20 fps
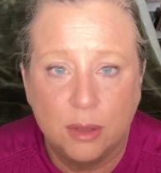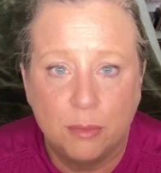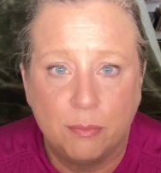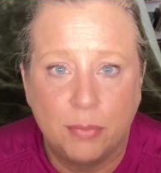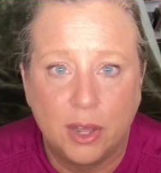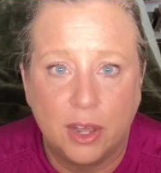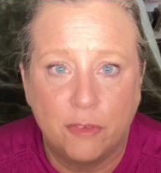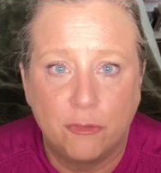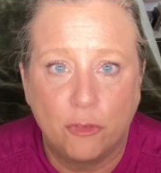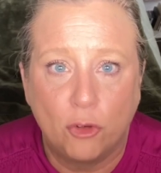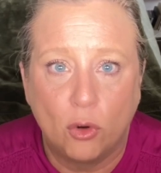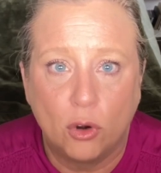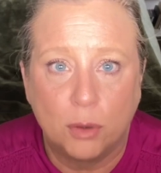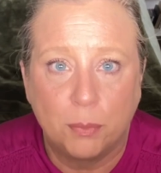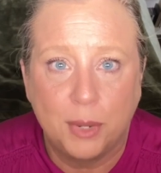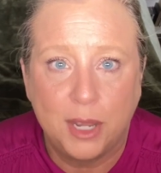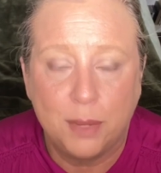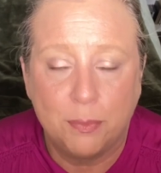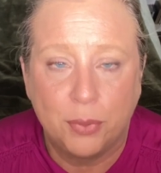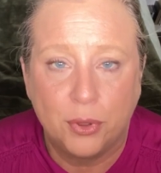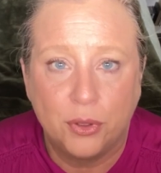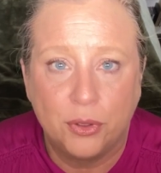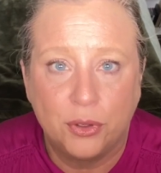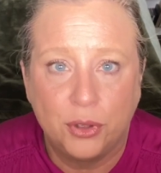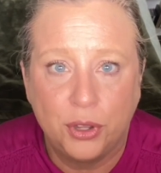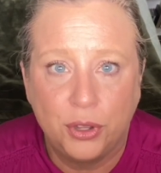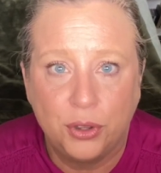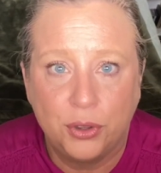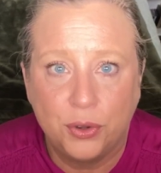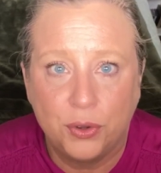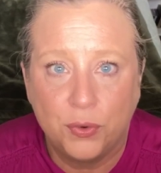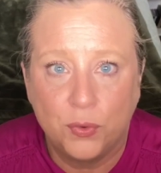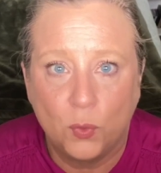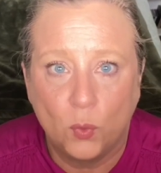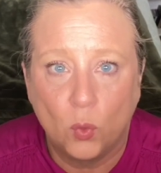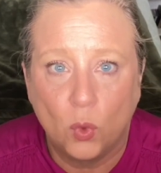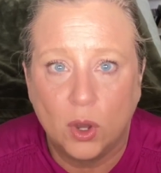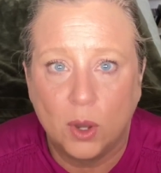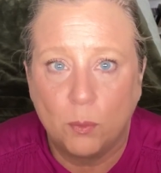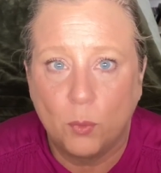But for people who
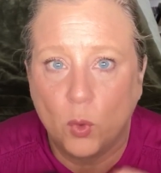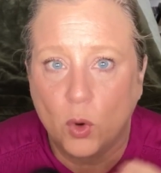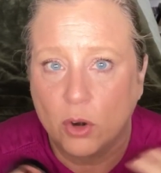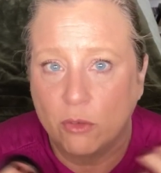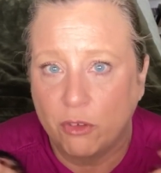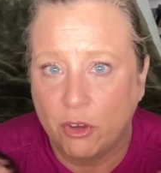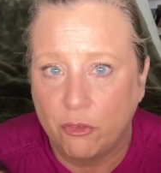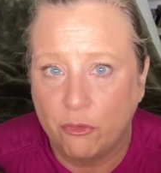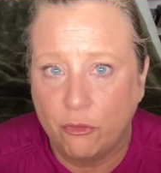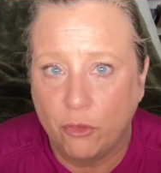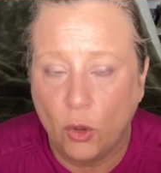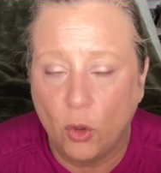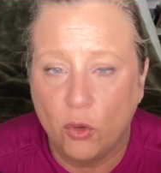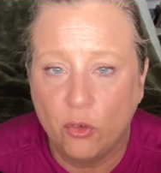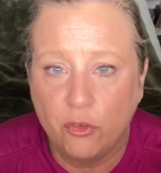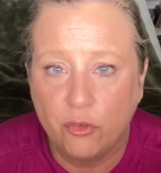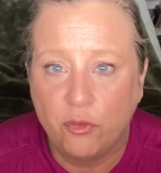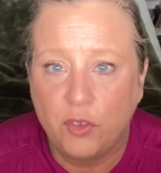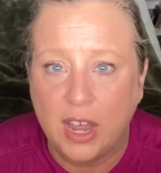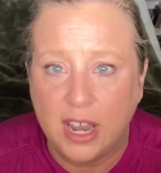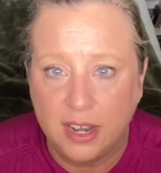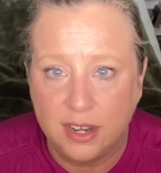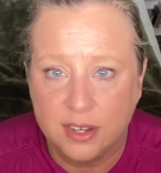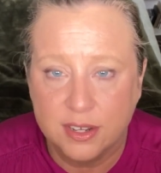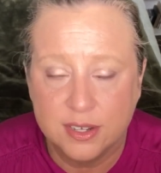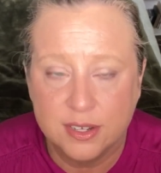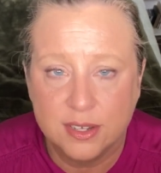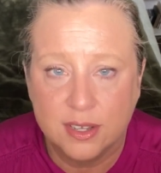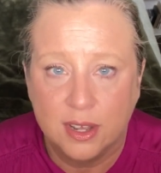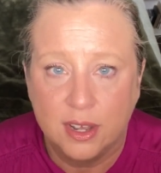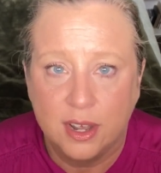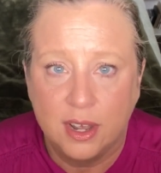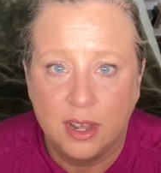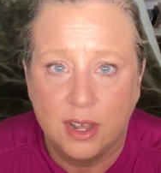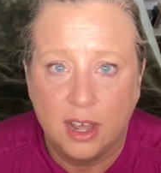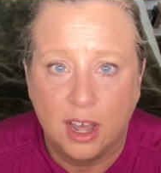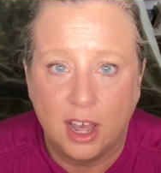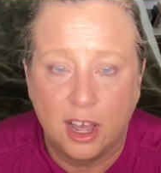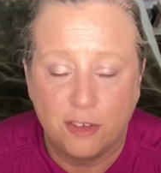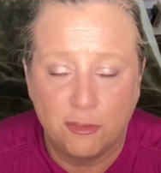want more of a full face
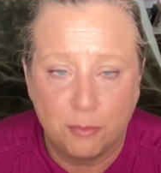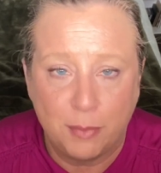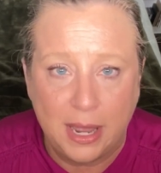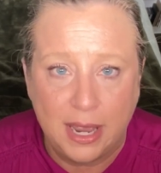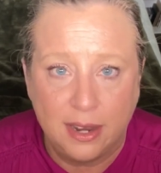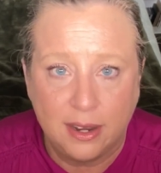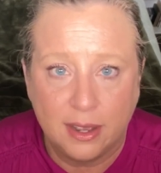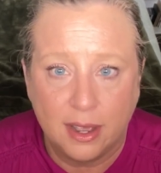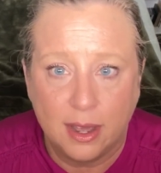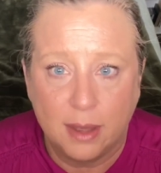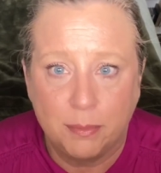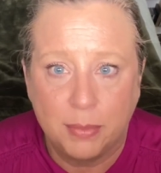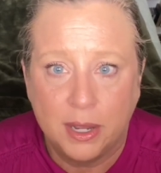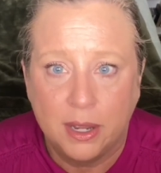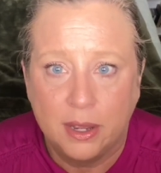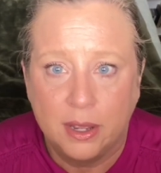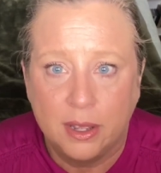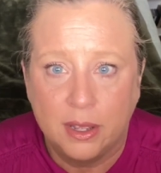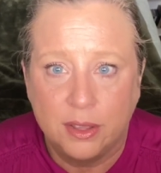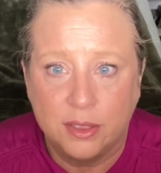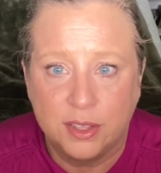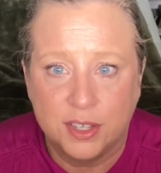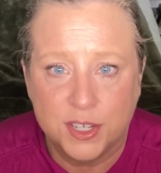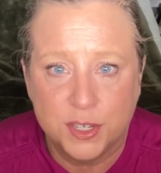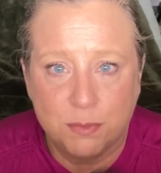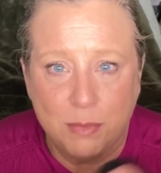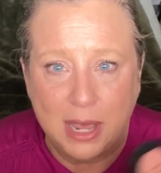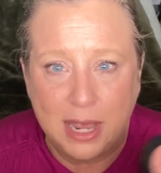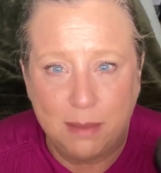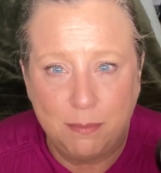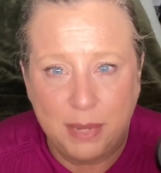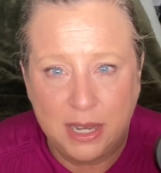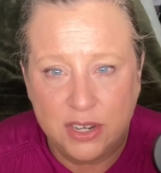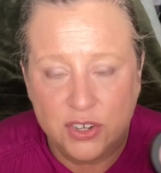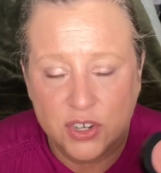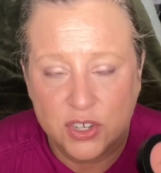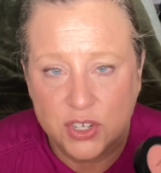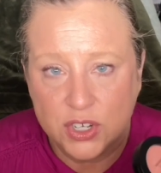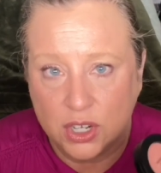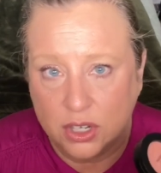of makeup, this may be
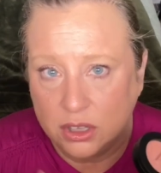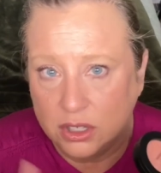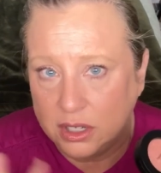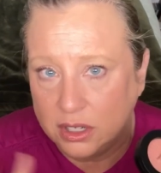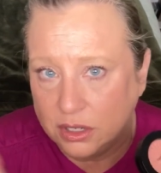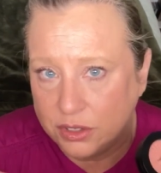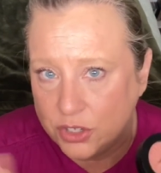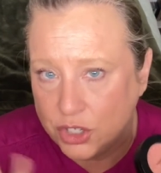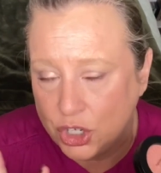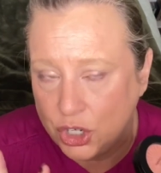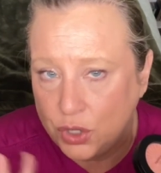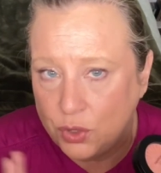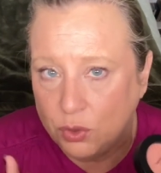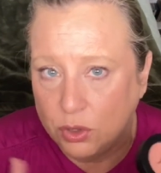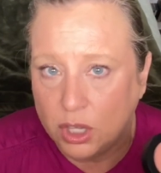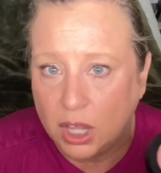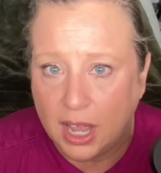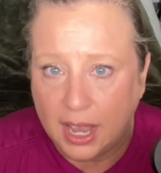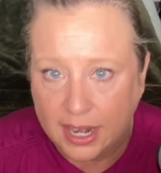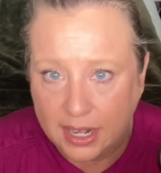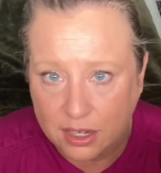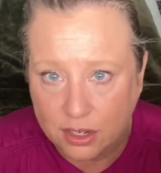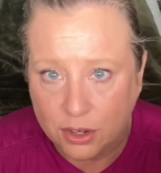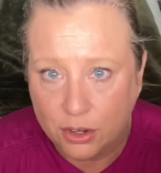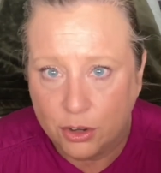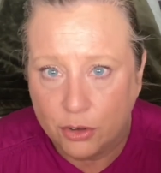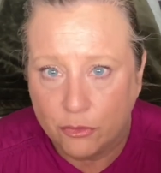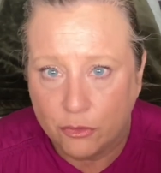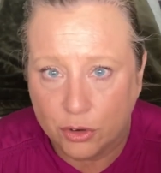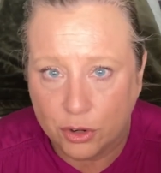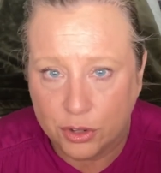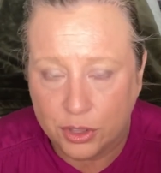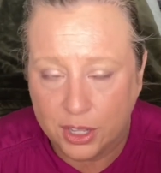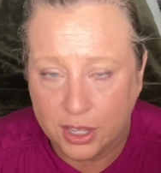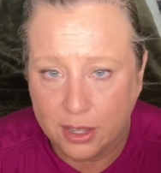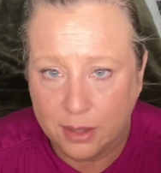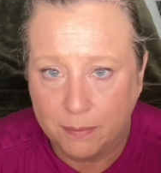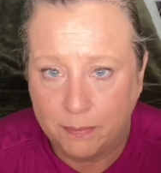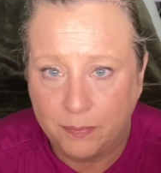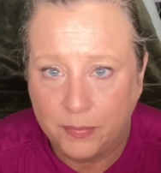just a little too light for
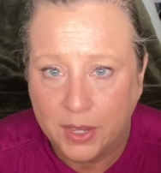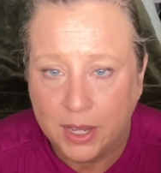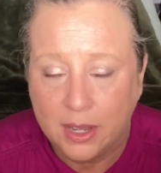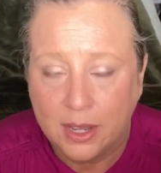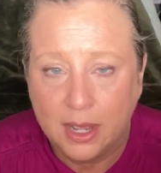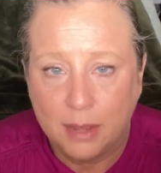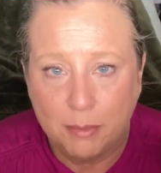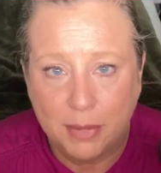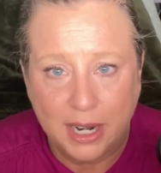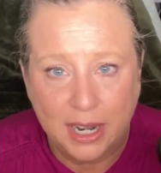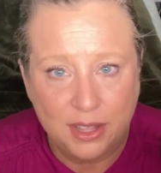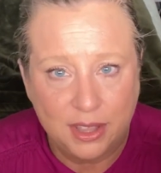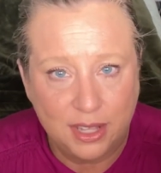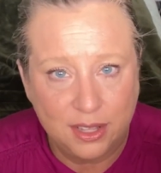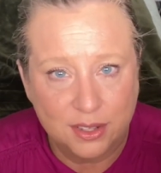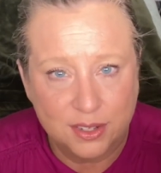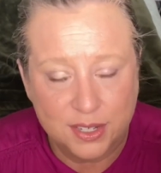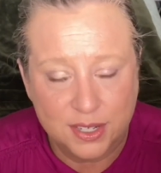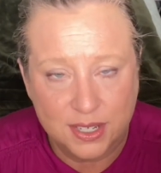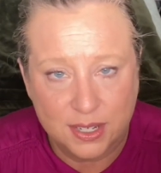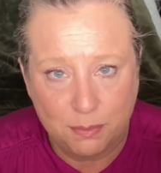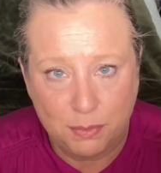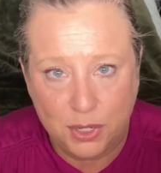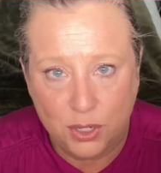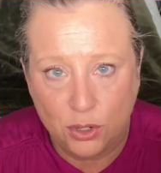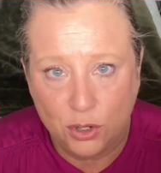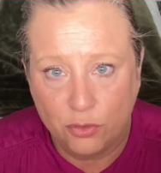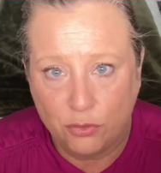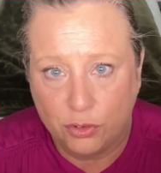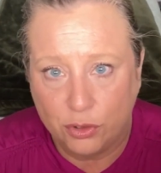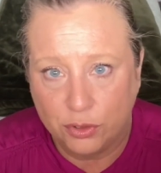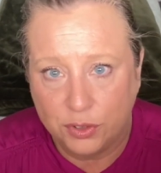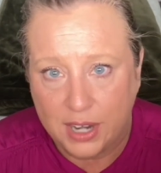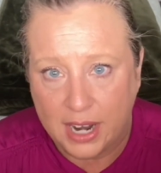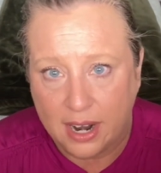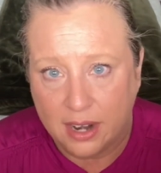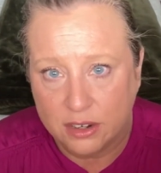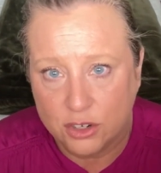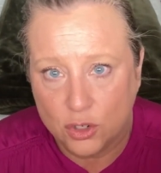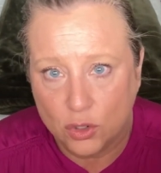them. But I think this is a beautiful
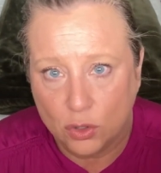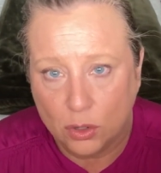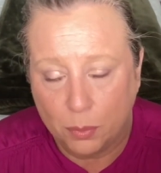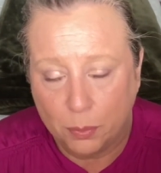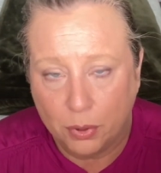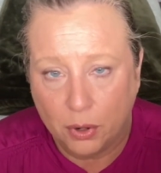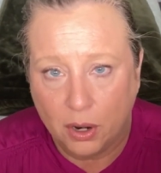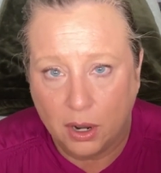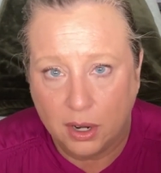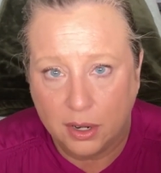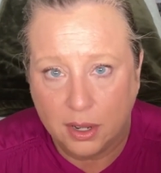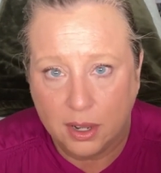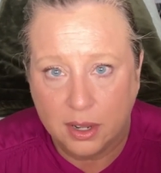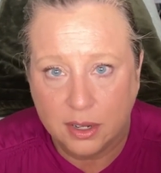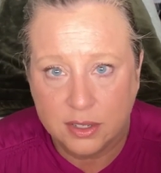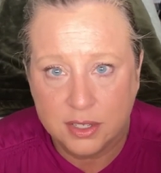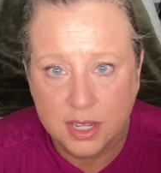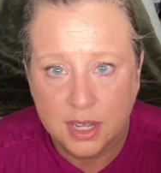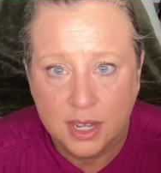natural product,